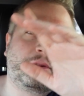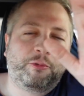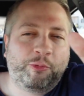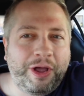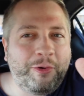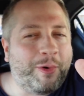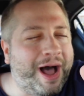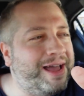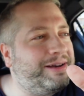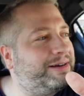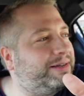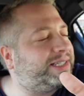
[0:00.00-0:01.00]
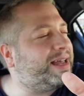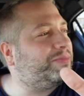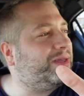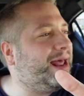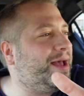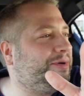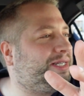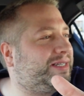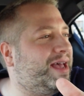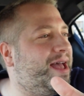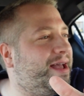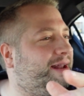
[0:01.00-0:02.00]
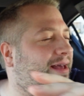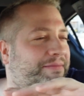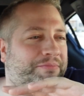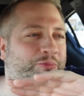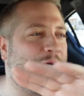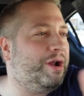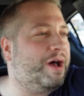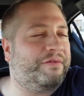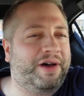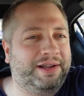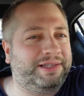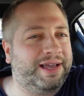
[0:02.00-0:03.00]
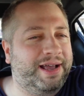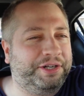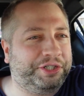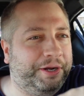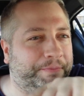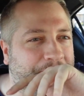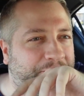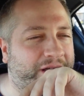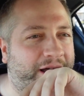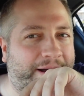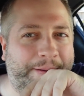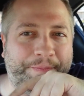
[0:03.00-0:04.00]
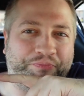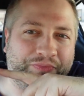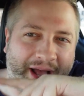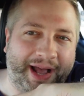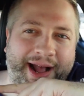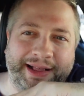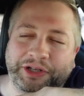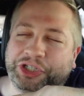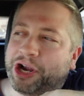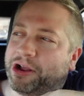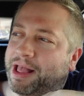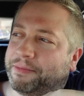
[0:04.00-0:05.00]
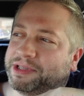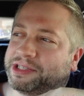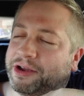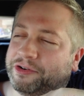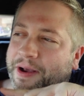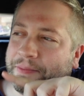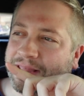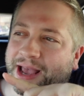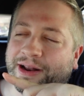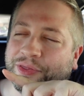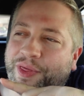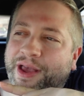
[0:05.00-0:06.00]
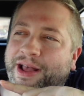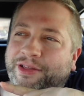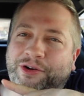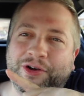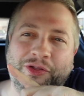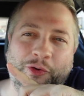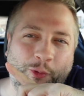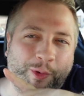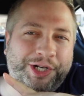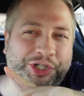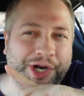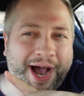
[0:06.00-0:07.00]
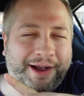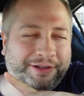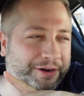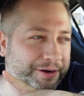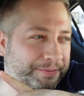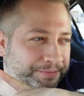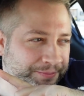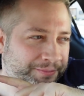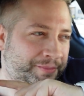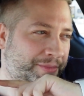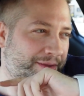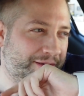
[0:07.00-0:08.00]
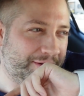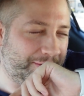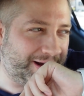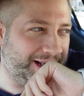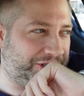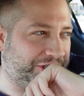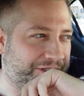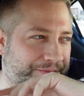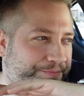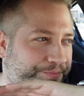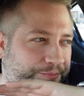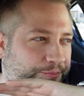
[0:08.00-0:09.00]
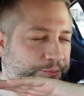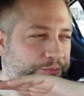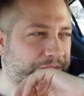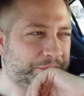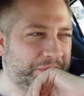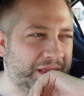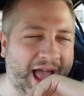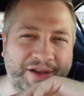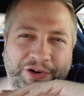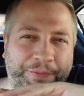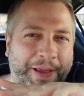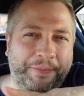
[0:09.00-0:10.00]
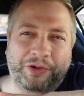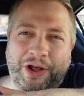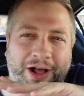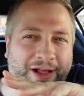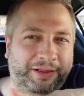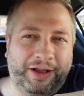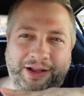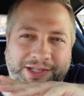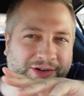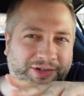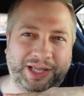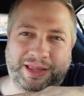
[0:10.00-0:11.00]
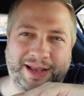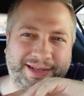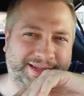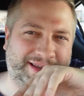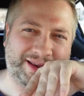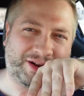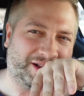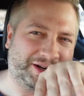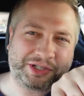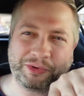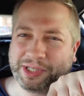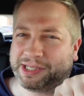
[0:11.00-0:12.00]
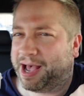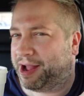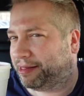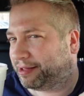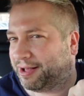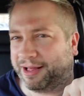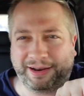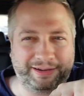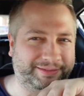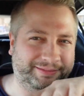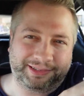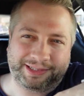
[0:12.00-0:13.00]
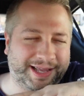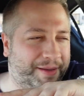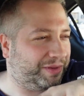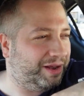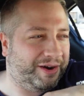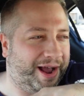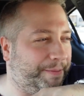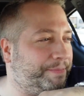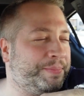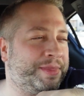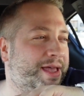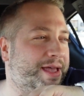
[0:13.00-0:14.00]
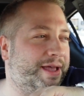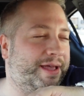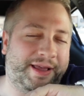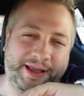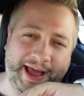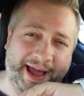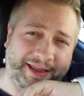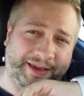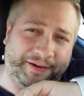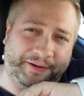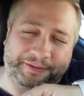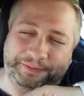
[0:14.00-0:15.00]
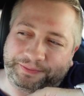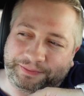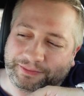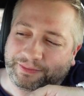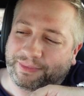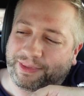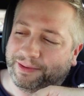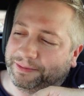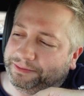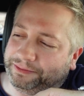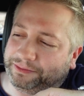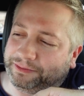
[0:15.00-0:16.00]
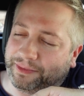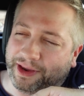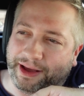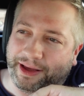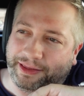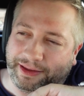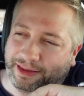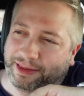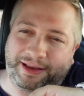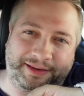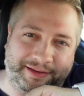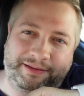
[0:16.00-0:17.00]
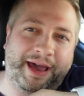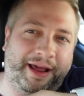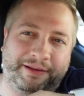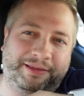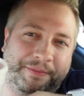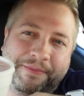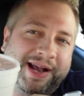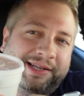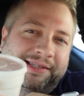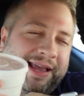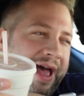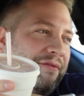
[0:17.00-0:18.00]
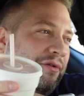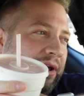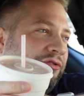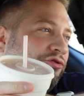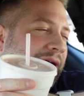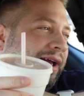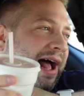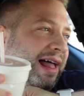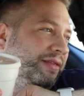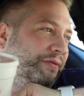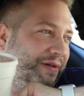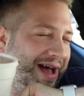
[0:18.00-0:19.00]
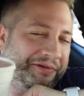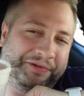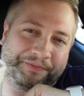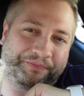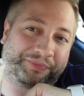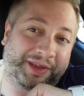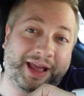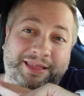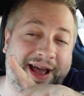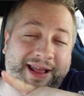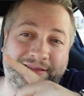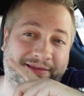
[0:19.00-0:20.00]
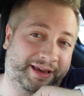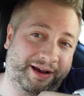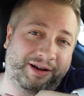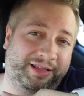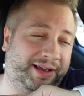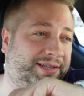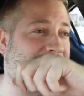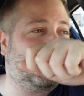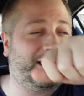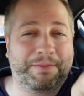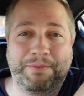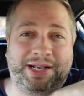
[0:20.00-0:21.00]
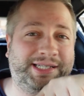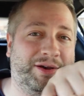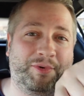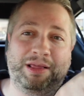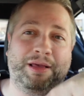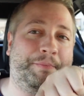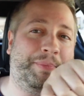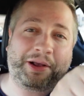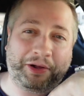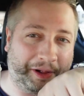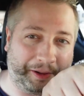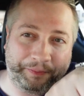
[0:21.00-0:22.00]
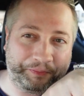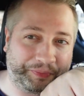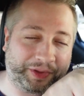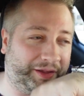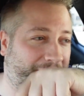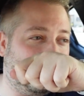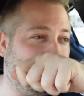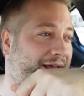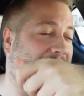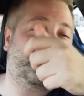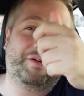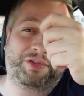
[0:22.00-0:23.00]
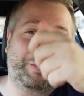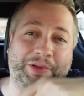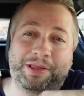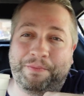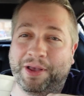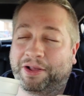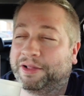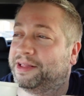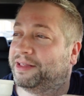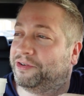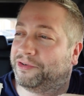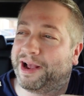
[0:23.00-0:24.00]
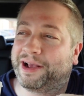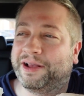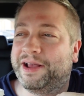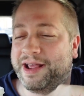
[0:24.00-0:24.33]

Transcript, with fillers: Rewinding to something I was saying, and I went off on a tangent. Um, I got the cherry lemon sundrop, but they had a thing on there called the witch doctor, which I've people called all sorts of things. Like they call it a suicide or they call it a something, right? And you, uh, they, they get it, they mix every drink on the fountain. And then here they say they mix it with a pickle. And they might, I don't know if they put the pickle in the drink.